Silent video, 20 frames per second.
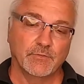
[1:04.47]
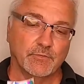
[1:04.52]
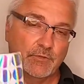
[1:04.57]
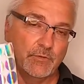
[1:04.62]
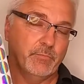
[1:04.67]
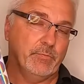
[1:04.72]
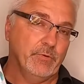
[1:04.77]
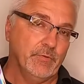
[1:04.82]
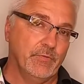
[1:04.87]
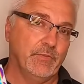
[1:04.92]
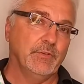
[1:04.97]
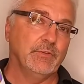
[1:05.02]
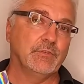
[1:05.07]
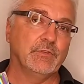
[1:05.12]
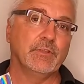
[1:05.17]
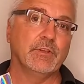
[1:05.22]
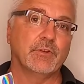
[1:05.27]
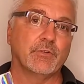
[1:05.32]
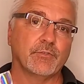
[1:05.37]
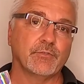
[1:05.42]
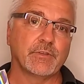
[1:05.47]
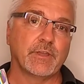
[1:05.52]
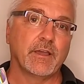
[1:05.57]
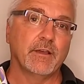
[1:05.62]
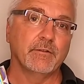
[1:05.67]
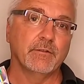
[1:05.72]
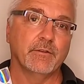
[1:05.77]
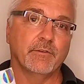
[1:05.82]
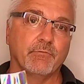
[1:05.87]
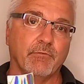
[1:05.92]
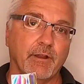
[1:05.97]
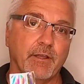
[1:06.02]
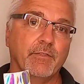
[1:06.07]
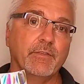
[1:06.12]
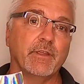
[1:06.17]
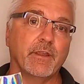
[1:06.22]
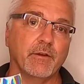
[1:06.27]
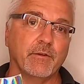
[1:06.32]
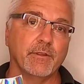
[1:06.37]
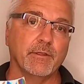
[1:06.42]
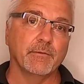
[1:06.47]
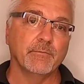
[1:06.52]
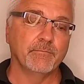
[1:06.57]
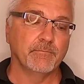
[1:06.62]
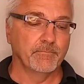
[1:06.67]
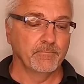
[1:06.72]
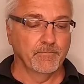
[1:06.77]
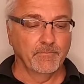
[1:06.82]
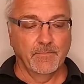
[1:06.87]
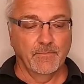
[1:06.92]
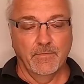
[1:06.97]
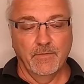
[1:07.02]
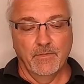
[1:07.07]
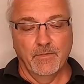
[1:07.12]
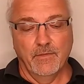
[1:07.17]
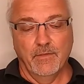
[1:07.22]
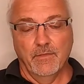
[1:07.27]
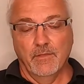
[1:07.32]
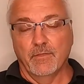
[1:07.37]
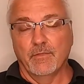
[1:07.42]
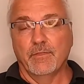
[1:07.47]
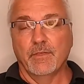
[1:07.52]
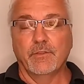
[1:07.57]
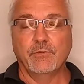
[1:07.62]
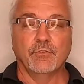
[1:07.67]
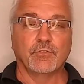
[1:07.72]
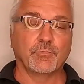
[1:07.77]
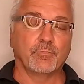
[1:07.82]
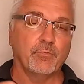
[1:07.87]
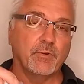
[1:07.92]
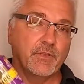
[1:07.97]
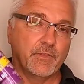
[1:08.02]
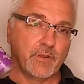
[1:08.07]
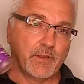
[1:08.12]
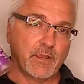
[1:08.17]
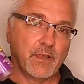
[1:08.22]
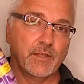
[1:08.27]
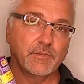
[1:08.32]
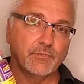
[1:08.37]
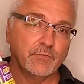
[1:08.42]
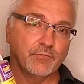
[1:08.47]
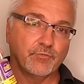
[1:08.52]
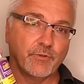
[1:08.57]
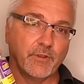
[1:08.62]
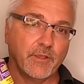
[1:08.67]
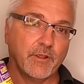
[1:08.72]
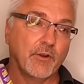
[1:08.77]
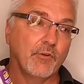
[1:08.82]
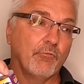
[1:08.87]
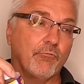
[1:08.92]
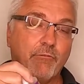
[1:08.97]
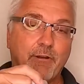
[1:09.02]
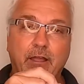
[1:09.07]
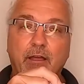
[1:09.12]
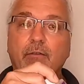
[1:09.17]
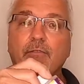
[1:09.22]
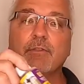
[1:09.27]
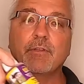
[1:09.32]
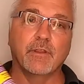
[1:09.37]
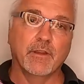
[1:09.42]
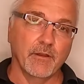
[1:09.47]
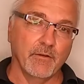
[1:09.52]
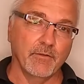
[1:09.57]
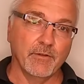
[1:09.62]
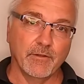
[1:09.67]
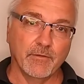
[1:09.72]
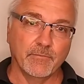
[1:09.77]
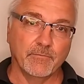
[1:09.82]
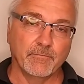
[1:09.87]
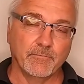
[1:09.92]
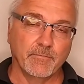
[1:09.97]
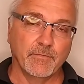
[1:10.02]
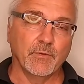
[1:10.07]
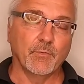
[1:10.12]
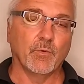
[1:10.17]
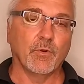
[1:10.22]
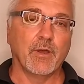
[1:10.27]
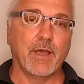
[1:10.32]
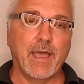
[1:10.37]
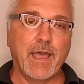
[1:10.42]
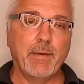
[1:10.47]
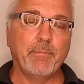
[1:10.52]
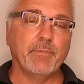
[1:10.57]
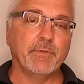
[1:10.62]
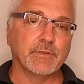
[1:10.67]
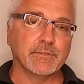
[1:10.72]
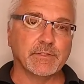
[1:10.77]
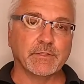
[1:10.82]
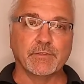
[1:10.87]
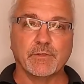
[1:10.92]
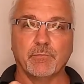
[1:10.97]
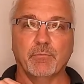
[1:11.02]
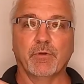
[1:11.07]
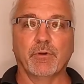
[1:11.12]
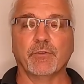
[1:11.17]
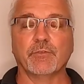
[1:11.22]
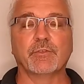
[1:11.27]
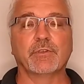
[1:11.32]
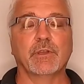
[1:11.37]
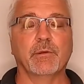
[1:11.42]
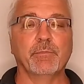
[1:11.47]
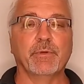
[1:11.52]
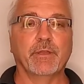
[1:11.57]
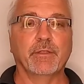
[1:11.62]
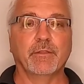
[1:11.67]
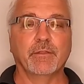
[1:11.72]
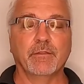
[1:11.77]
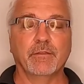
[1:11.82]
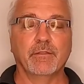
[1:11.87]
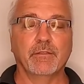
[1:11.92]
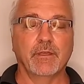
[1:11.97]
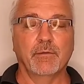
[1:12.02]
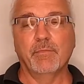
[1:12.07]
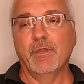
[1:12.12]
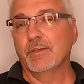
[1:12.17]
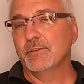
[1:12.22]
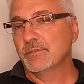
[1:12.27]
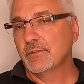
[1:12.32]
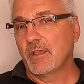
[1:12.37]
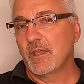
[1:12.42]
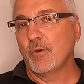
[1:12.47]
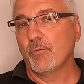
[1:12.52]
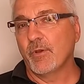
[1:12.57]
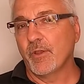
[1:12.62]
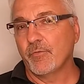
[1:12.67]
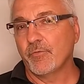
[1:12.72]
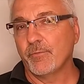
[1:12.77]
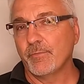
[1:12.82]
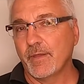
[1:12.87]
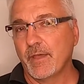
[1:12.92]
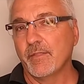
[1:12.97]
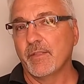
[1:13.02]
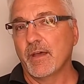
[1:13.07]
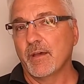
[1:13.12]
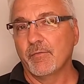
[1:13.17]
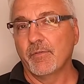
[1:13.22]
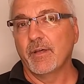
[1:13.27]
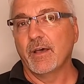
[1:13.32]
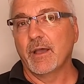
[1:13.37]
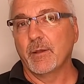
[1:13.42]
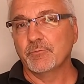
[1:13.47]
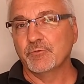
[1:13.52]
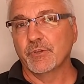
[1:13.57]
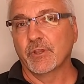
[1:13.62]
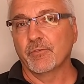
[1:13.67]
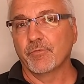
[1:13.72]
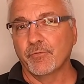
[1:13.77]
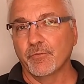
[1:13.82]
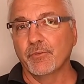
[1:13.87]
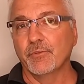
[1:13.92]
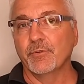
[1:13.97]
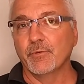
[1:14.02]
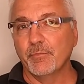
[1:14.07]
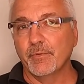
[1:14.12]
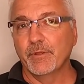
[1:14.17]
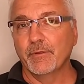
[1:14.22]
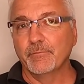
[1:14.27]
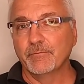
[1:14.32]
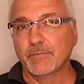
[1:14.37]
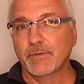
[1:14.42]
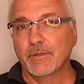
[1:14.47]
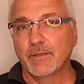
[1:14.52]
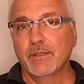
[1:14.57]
So you put these stickers out and around the area, then you spray the concentrate around the area. And what will happen is as the birds come in, they may stay away from that novel object for a little bit.